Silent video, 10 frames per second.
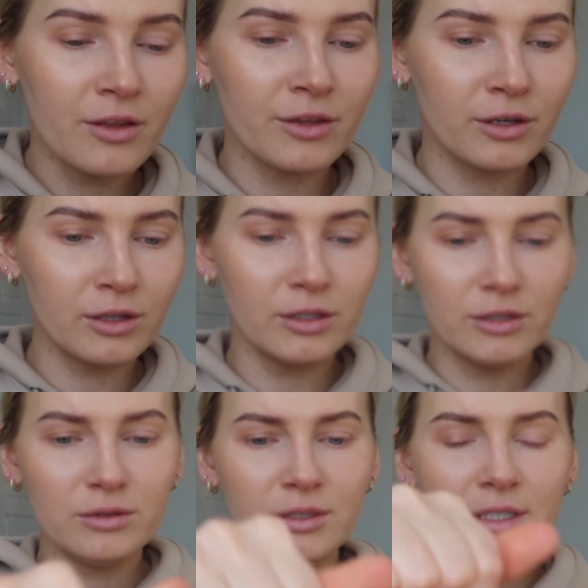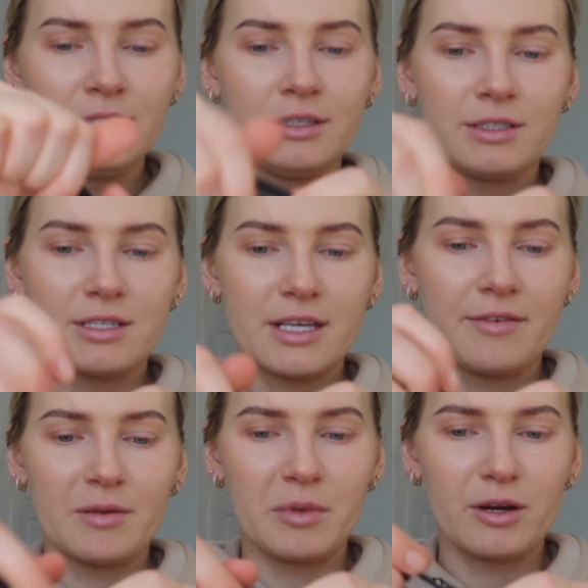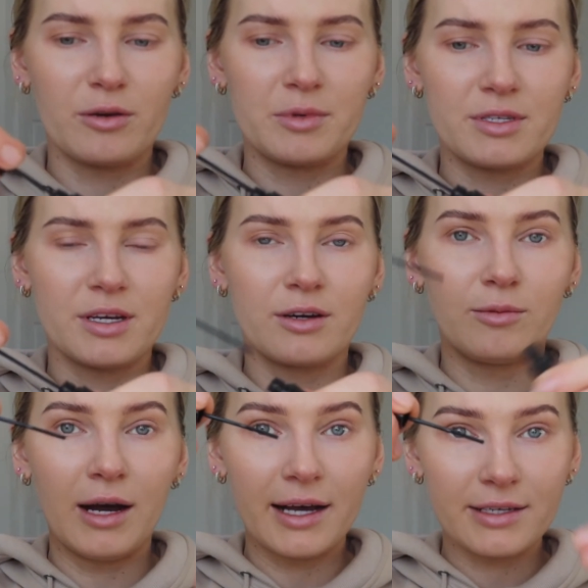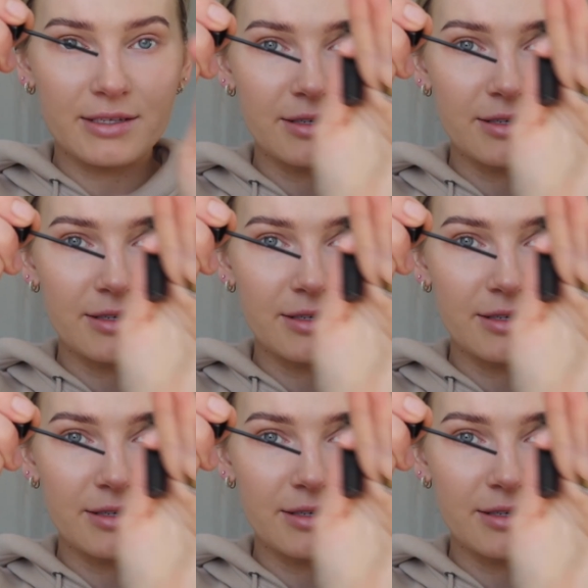The glue does have the micro mascara wand,